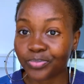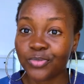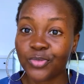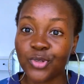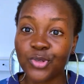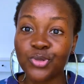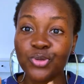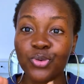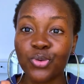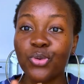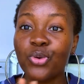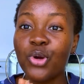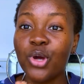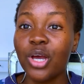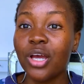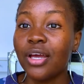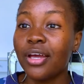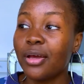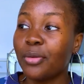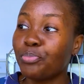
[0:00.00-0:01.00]
So
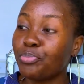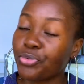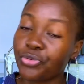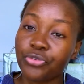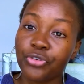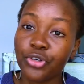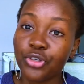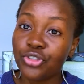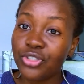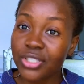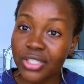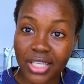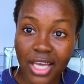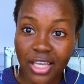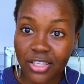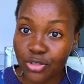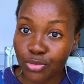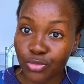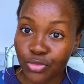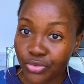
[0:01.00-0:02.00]
before you decide
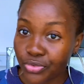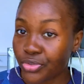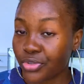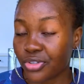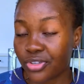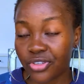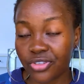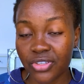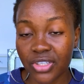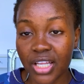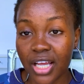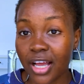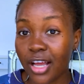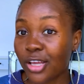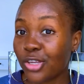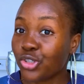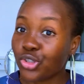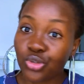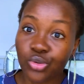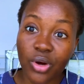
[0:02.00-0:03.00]
to move to Australia,
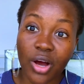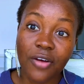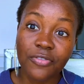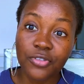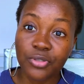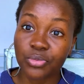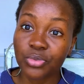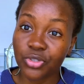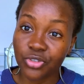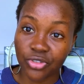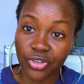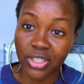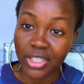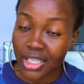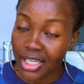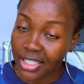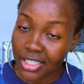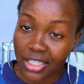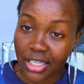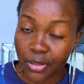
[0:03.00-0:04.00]
you have to be
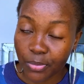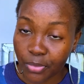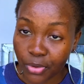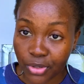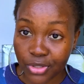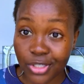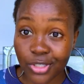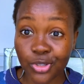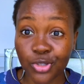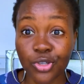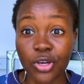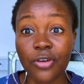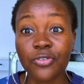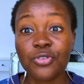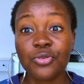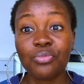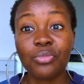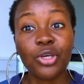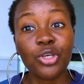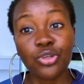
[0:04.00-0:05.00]
strategic about it. You have to
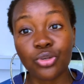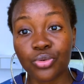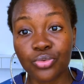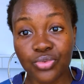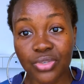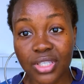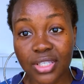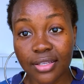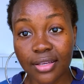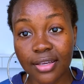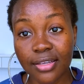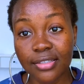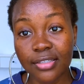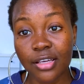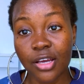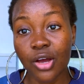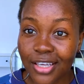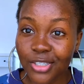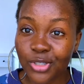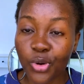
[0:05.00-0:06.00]
make your research
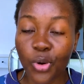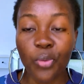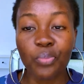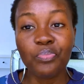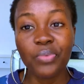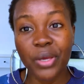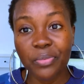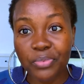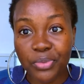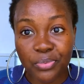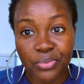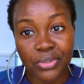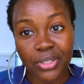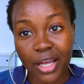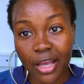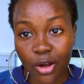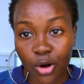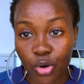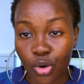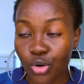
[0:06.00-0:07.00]
or pay people
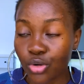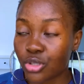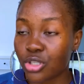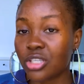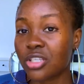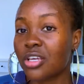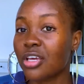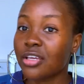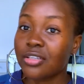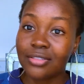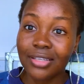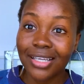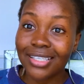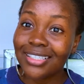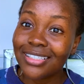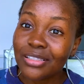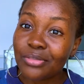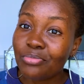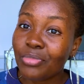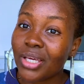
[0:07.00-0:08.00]
like us to
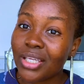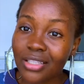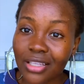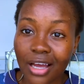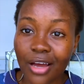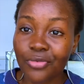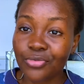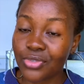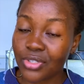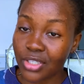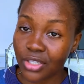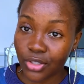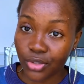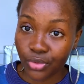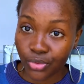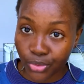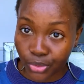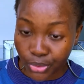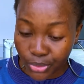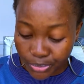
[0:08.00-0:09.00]
actually make that research
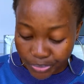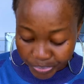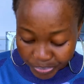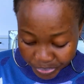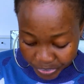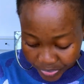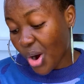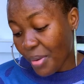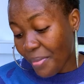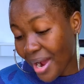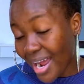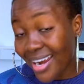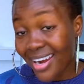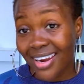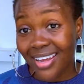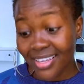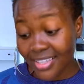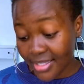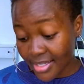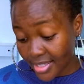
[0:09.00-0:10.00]
for you. On my
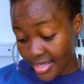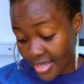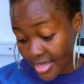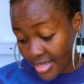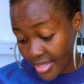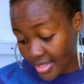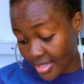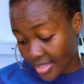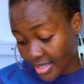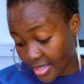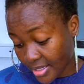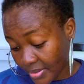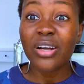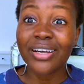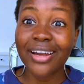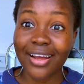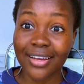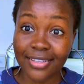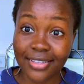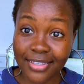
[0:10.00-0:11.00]
list is
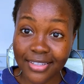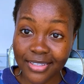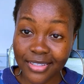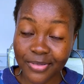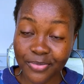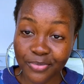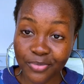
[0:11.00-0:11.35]
OTHEL.